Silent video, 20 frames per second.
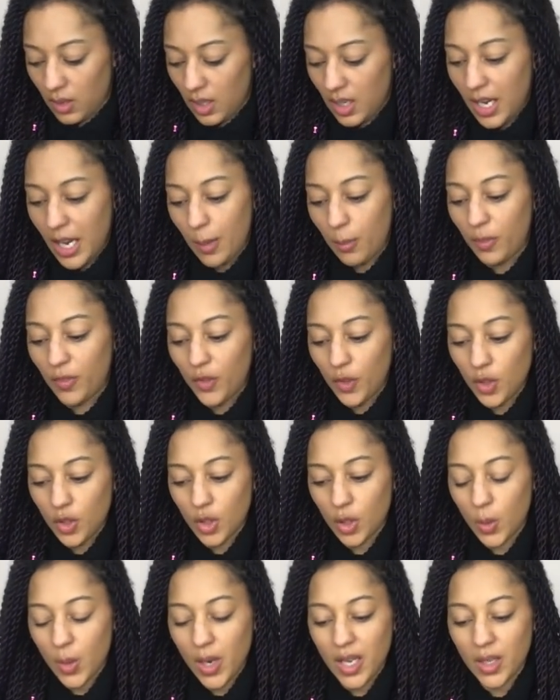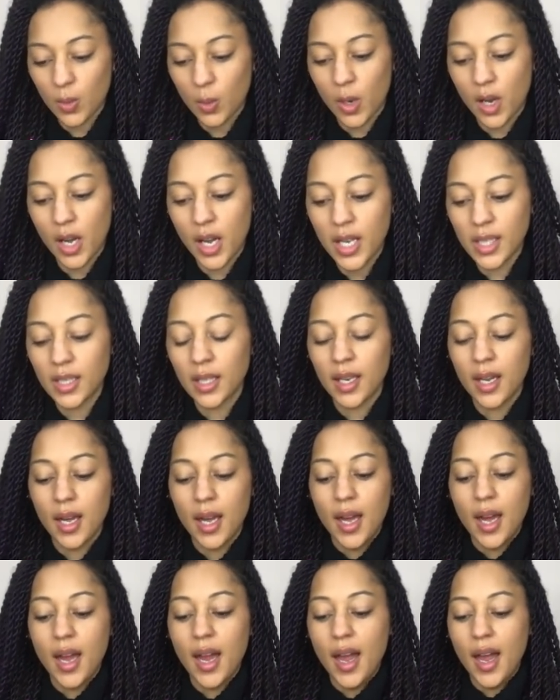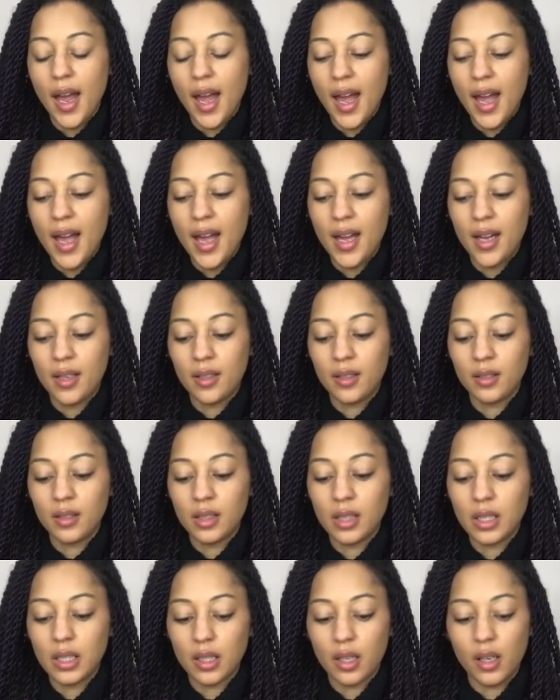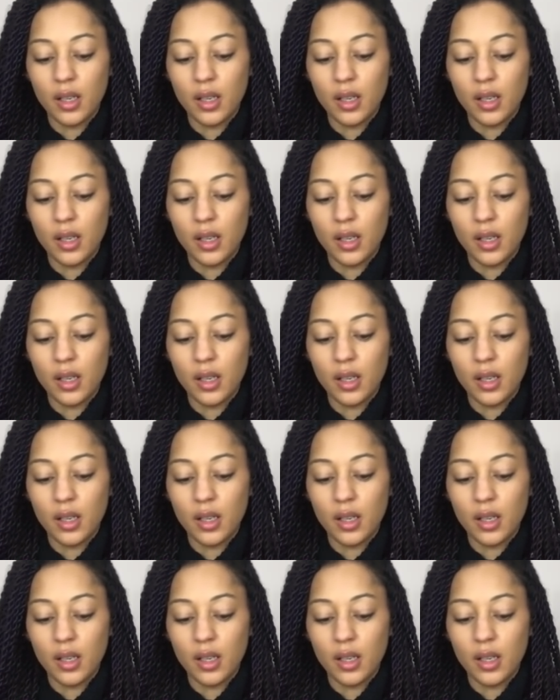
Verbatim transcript: Yeah, four squares wide and